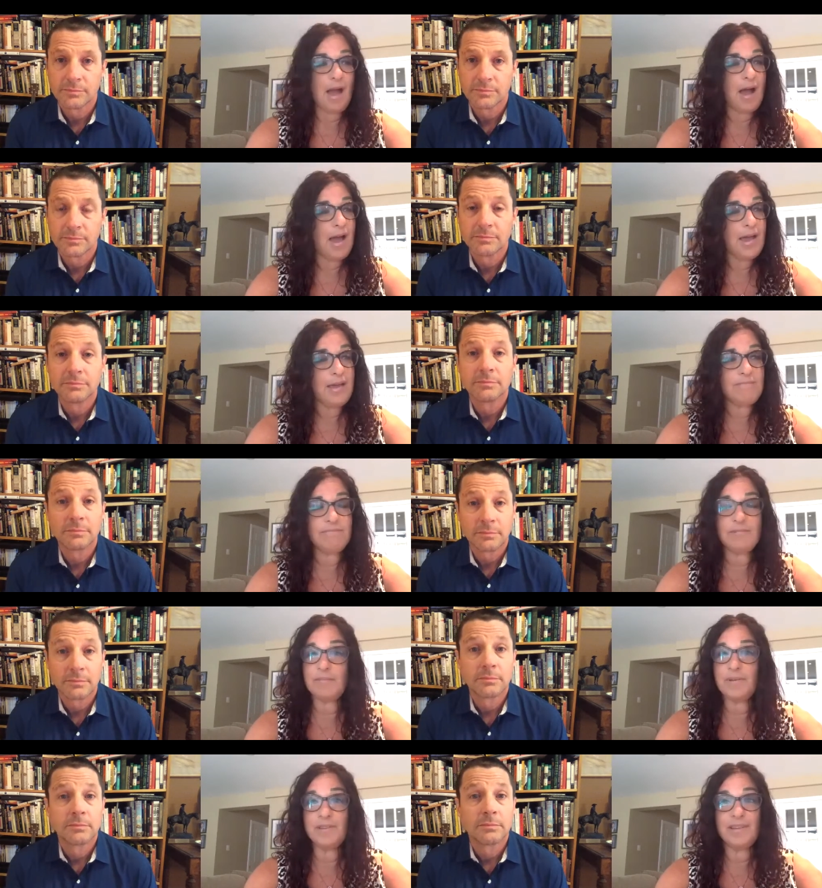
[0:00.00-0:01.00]
Speaker 1: I would
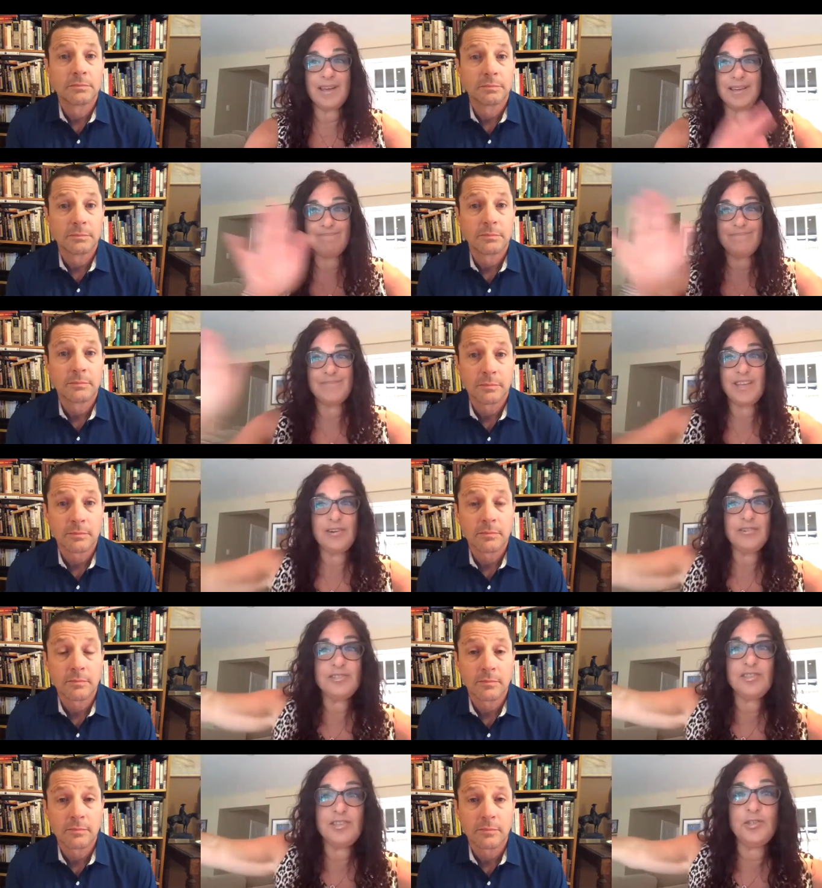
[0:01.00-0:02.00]
have been like,
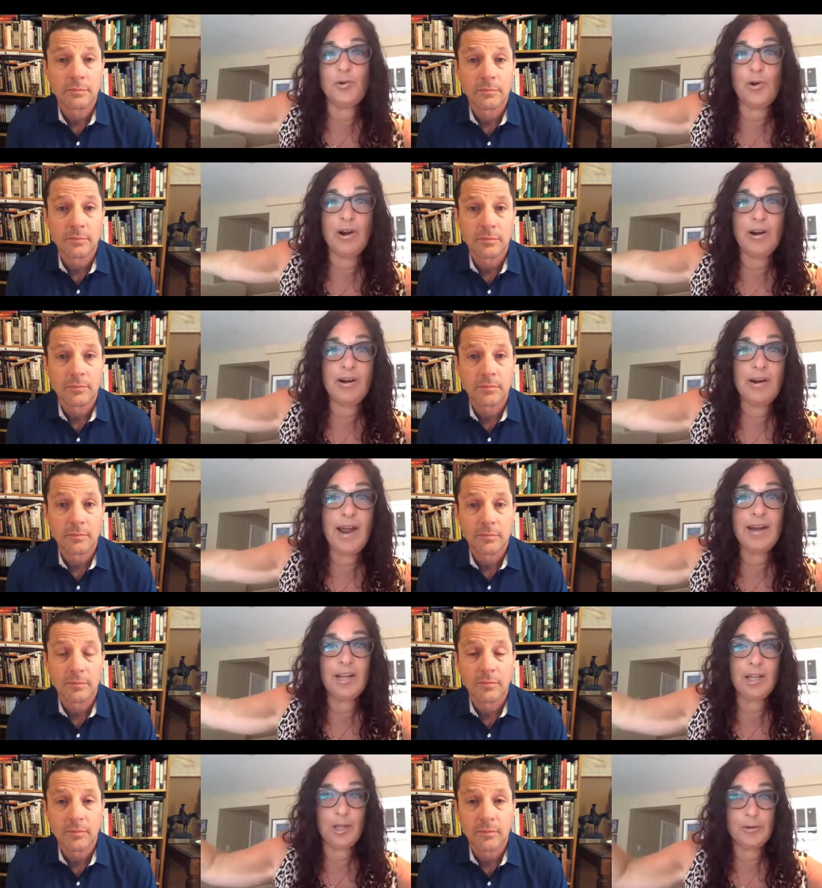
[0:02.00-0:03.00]
there's the door and
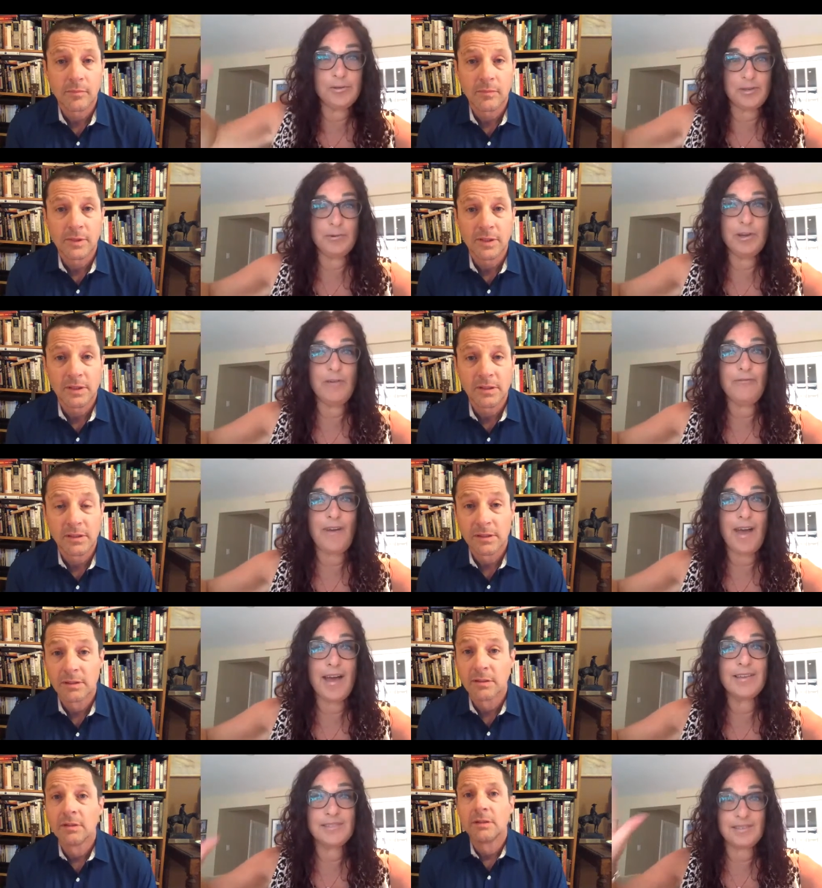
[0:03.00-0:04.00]
close it real
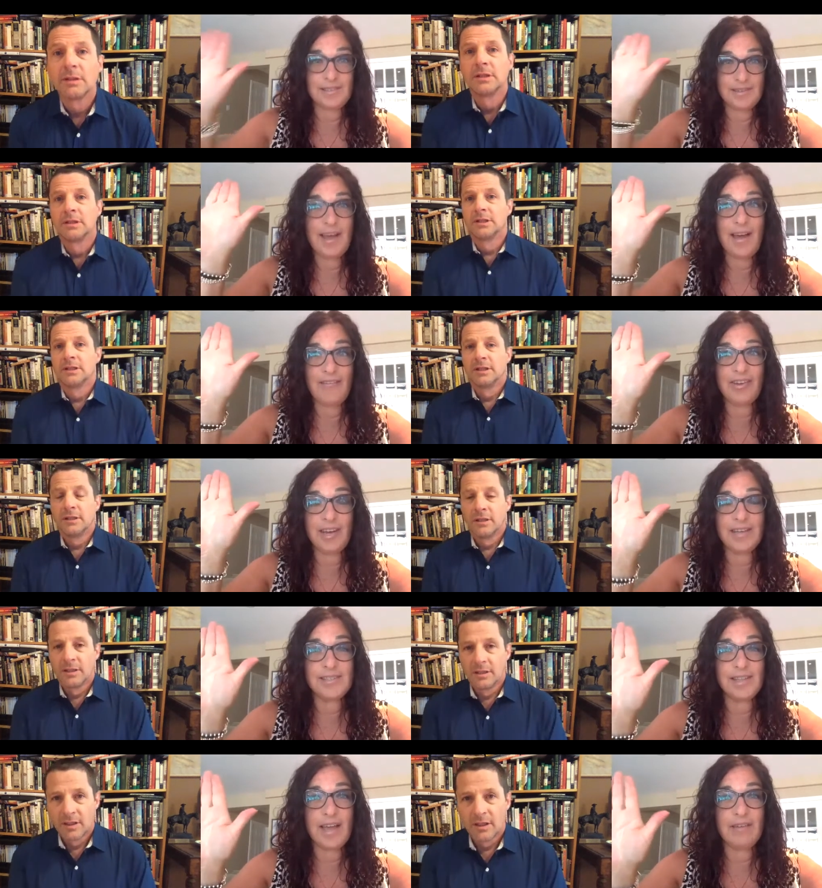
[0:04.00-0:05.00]
fast. Have a
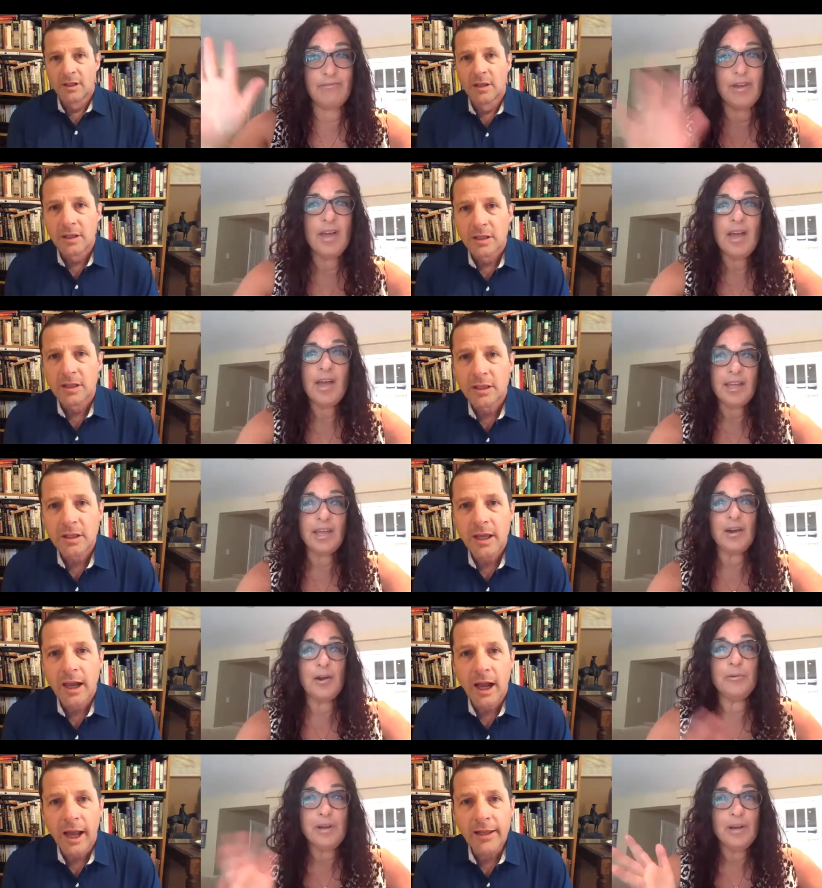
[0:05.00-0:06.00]
nice life.
Speaker 2: Yeah, you
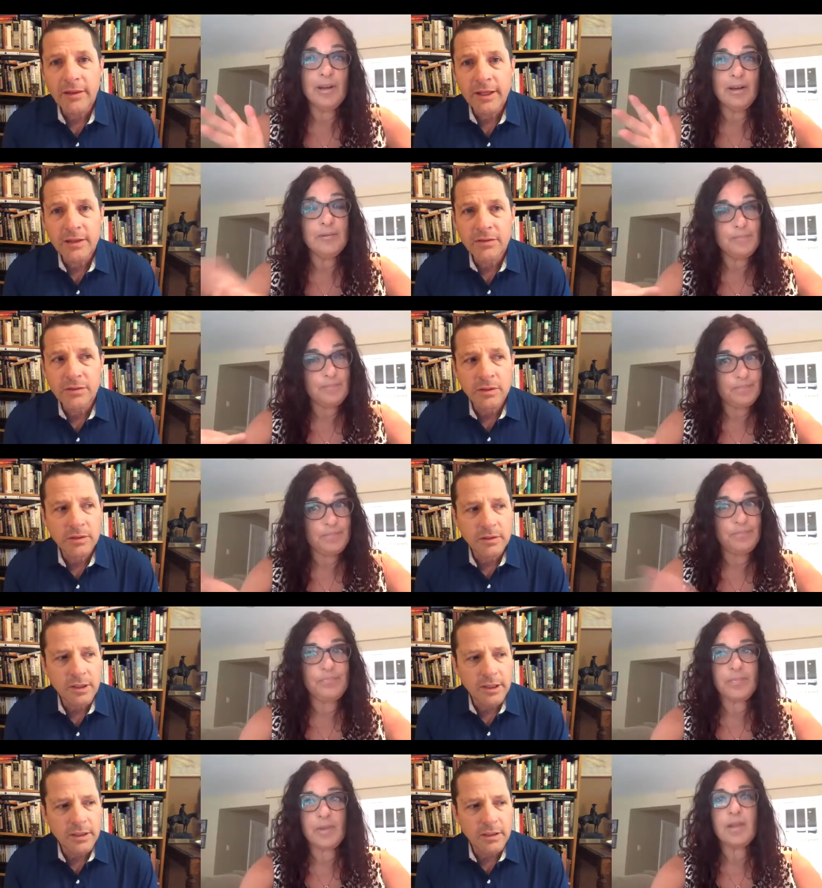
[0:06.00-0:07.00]
know? I think
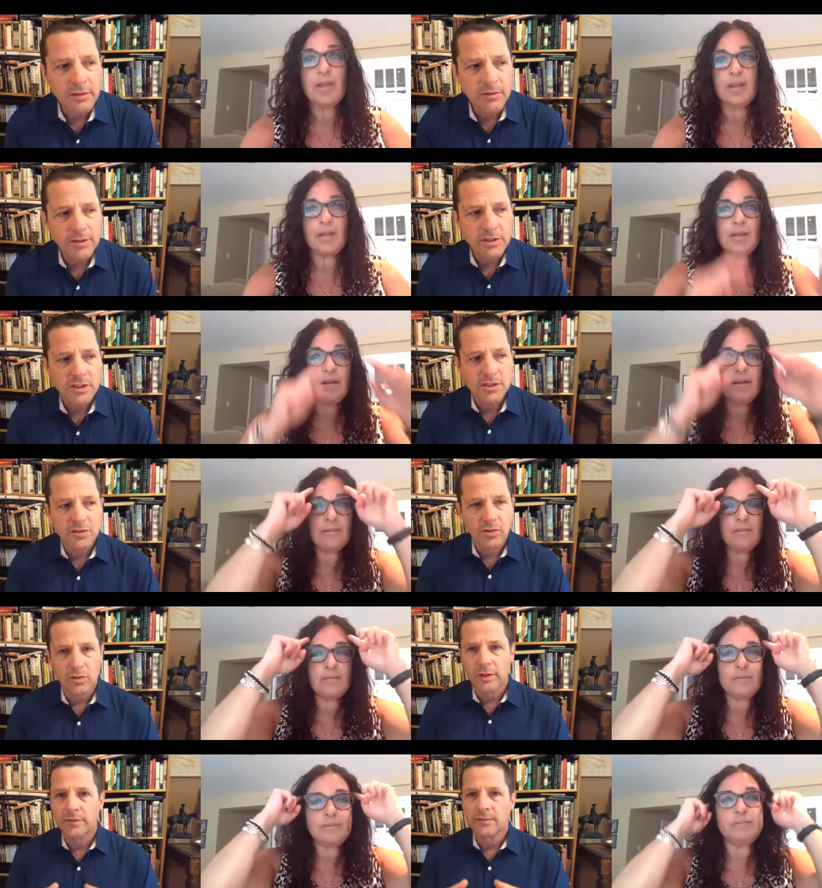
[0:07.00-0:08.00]
that the
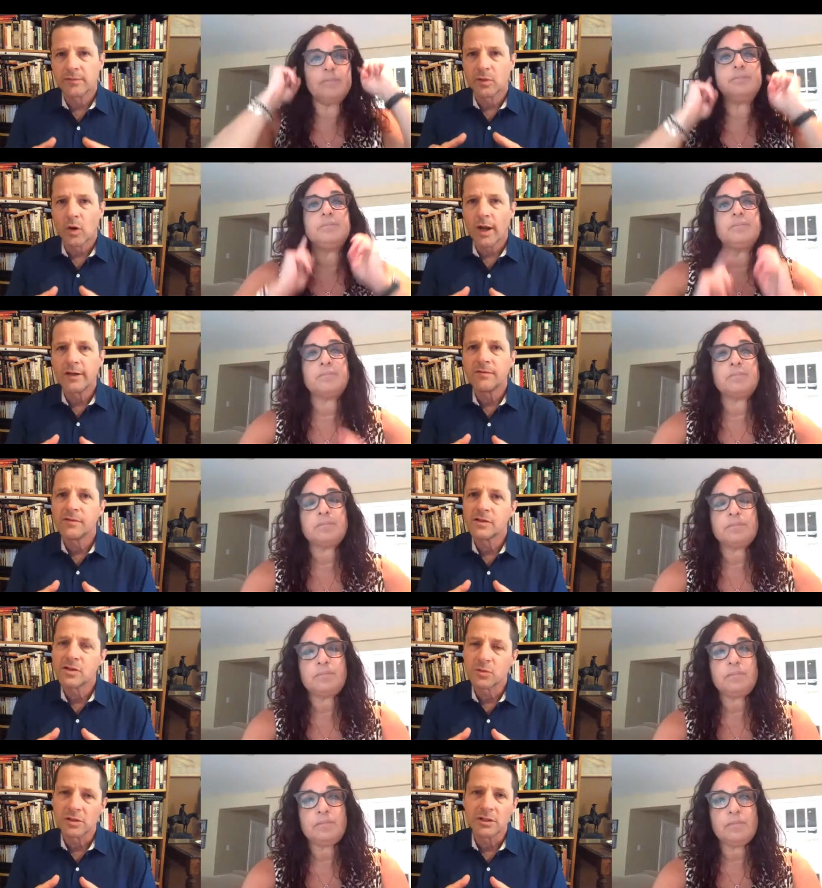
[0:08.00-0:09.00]
story of the wife is
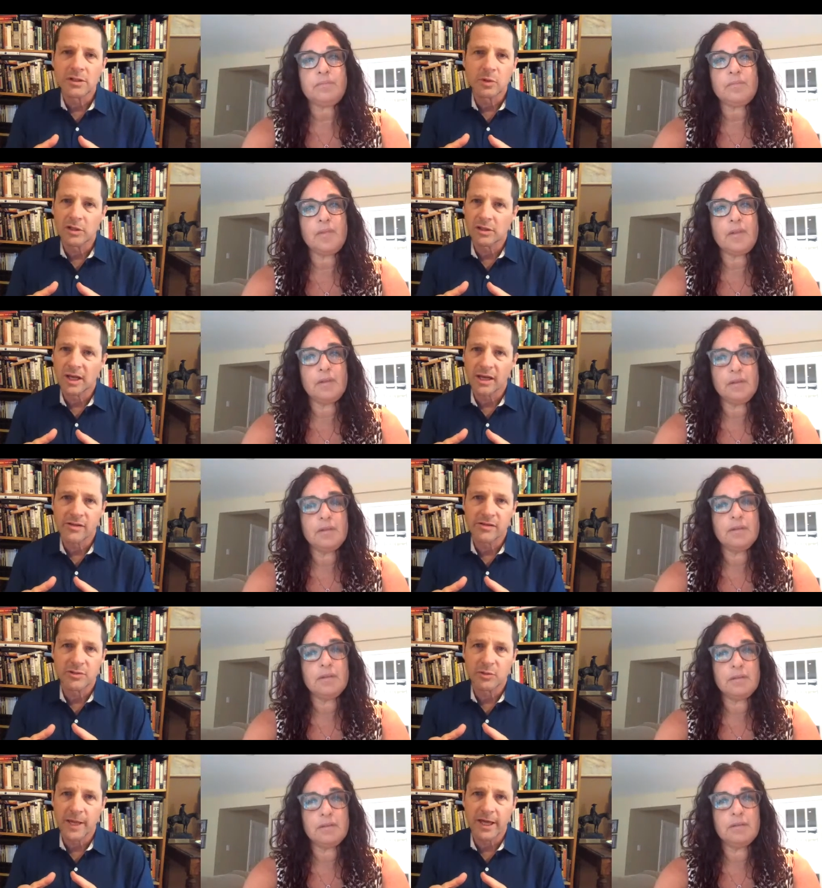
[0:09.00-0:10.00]
really where a lot of the
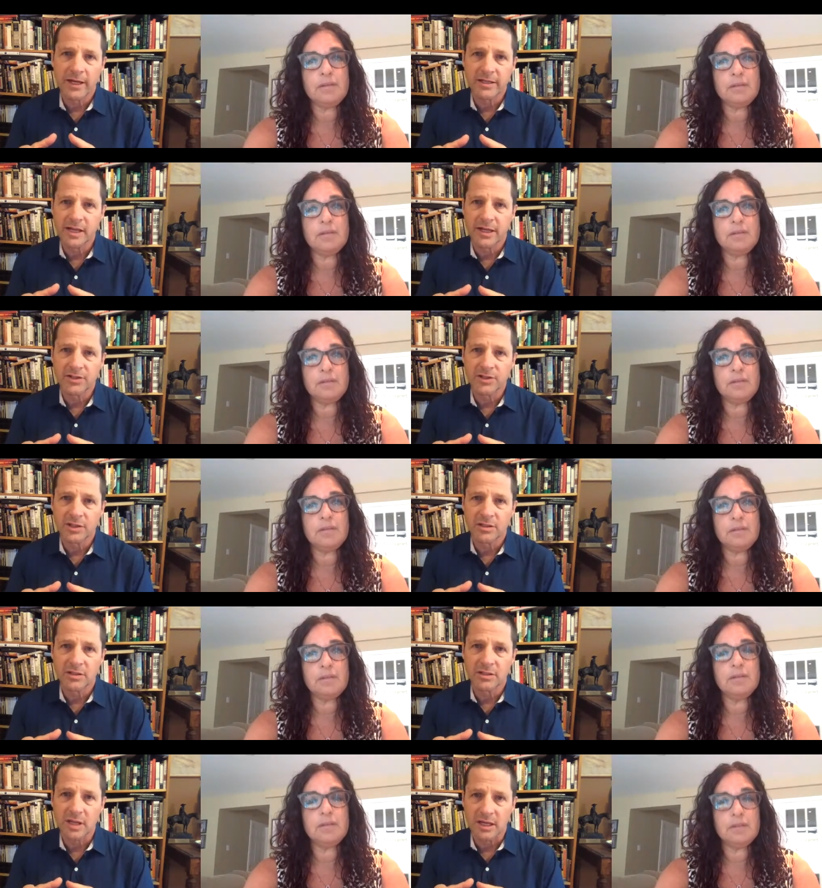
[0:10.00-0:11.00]
dramatic tension
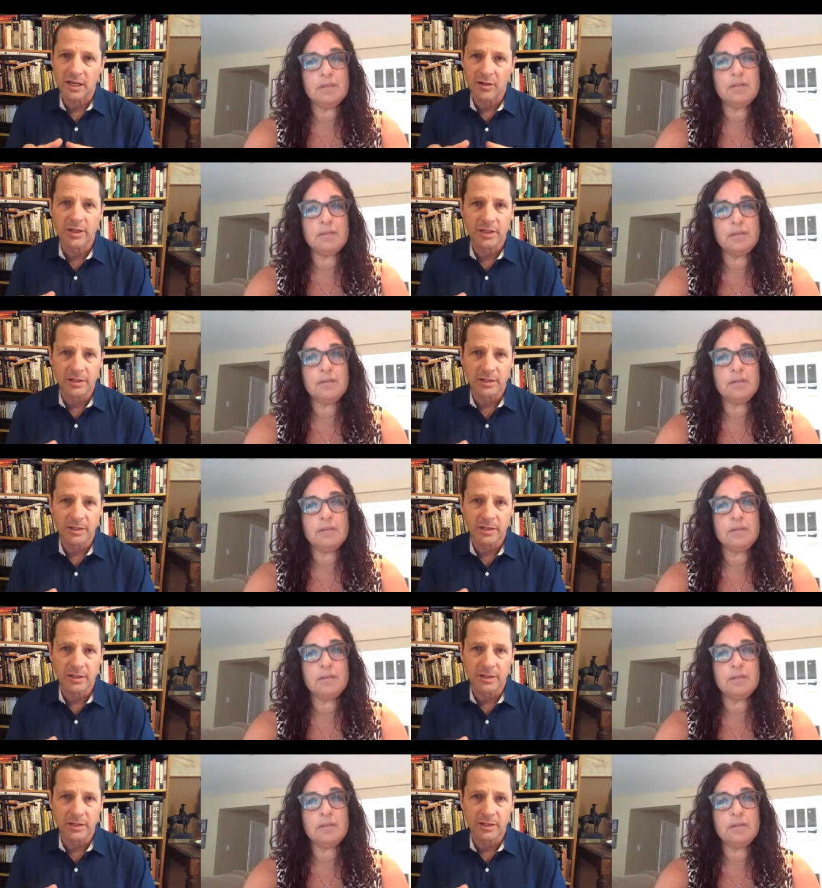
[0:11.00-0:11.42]
is carried in